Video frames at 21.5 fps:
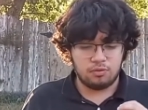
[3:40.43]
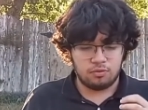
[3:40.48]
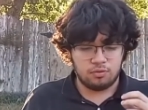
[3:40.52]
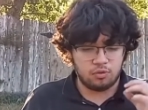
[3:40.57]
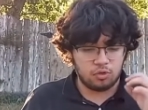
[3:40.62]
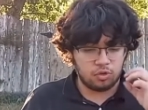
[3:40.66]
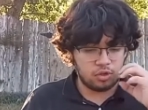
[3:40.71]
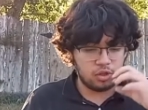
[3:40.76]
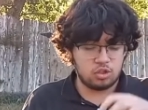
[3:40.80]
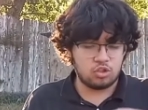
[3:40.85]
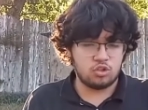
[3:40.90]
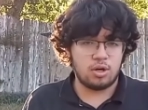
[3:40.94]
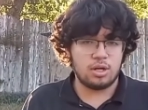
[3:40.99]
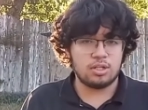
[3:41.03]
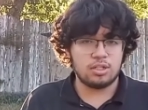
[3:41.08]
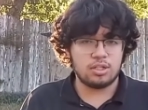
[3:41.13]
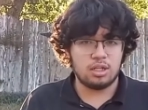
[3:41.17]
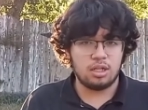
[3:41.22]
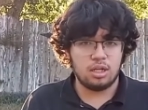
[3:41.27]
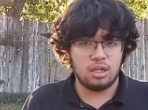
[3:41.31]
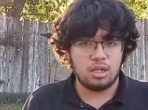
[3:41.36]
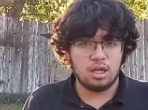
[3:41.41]
for the
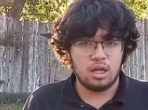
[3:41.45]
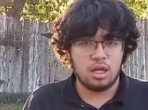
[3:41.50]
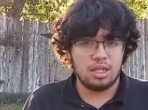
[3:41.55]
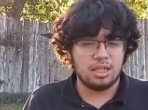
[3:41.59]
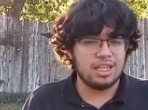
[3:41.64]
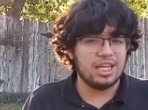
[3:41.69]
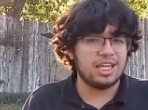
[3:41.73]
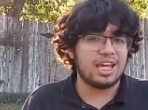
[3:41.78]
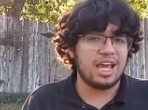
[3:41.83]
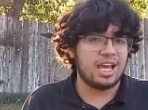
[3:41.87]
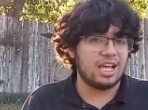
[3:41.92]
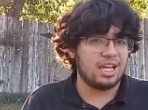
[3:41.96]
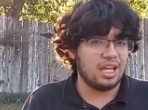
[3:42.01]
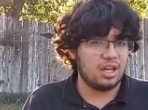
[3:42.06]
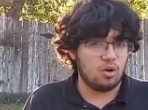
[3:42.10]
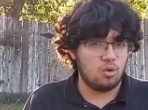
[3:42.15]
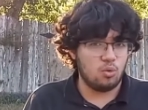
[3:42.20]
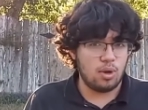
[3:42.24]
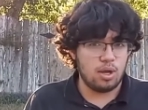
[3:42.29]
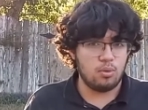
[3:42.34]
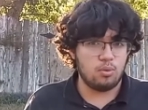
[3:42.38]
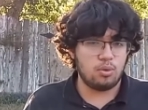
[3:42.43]
tarantula they can't
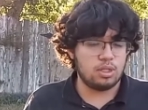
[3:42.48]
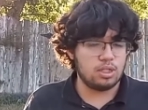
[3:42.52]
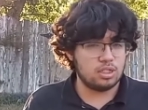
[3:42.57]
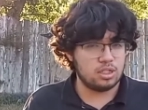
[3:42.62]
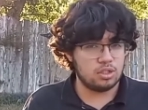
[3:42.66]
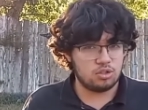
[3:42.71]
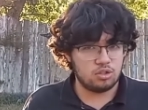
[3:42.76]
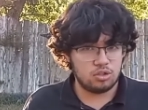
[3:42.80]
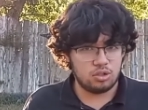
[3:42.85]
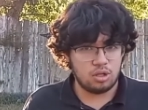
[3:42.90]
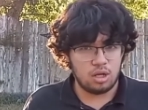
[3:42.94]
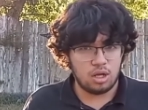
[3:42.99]
get away when it's a, uh,